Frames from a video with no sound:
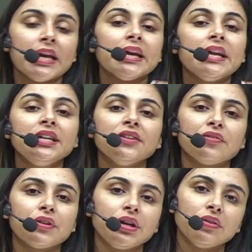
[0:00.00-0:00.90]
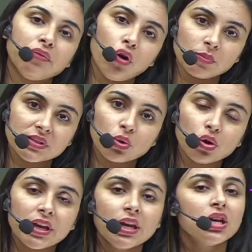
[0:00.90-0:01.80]
in different forms.
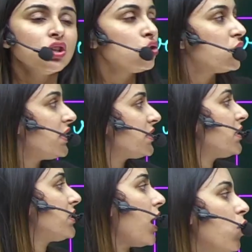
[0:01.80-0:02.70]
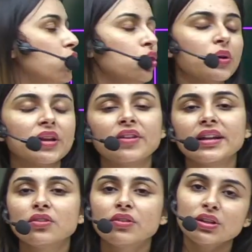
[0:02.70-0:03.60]
Okay, so this is how you can write
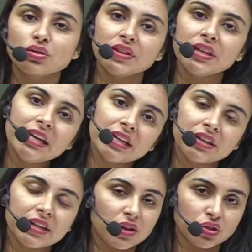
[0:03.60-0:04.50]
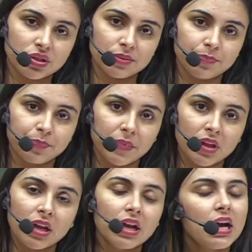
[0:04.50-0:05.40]
the rate of the reaction.
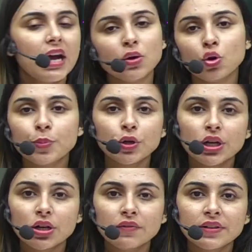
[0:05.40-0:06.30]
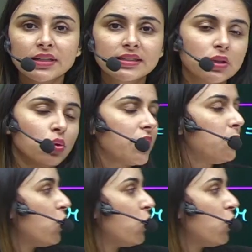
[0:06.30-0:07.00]
I hope you're clear with this. You can pause